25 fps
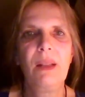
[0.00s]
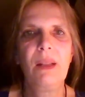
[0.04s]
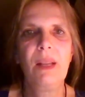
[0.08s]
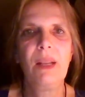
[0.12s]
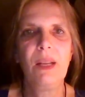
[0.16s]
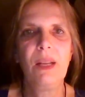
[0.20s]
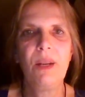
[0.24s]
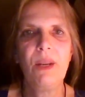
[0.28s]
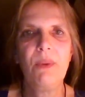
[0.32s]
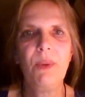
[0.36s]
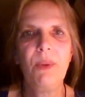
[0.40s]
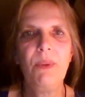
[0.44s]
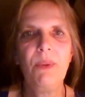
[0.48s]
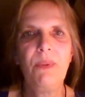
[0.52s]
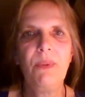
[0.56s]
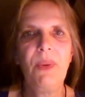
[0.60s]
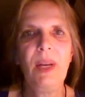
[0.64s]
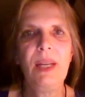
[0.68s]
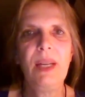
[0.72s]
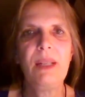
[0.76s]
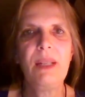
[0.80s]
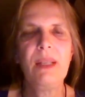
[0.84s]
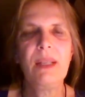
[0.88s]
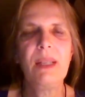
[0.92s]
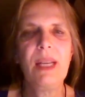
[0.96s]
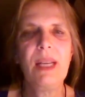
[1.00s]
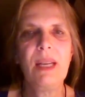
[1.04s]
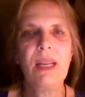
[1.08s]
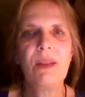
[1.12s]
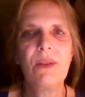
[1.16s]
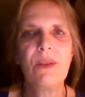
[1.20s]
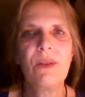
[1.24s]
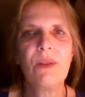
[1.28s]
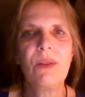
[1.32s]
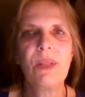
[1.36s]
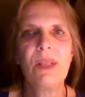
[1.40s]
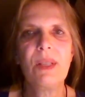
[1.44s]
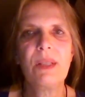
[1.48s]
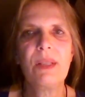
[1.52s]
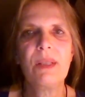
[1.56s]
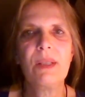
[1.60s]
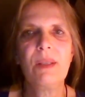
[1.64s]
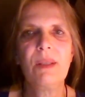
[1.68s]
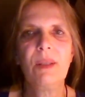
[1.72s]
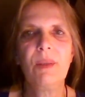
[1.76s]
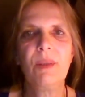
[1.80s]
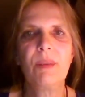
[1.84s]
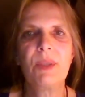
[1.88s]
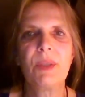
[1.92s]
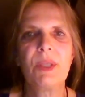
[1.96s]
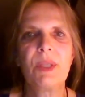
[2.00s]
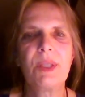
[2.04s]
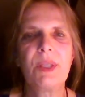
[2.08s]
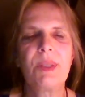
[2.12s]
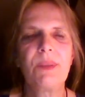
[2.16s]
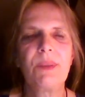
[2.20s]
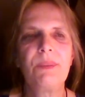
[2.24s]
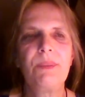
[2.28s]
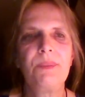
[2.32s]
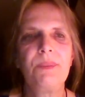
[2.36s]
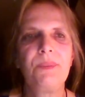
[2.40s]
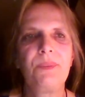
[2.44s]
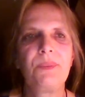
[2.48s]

There you will find a link to the syllabus.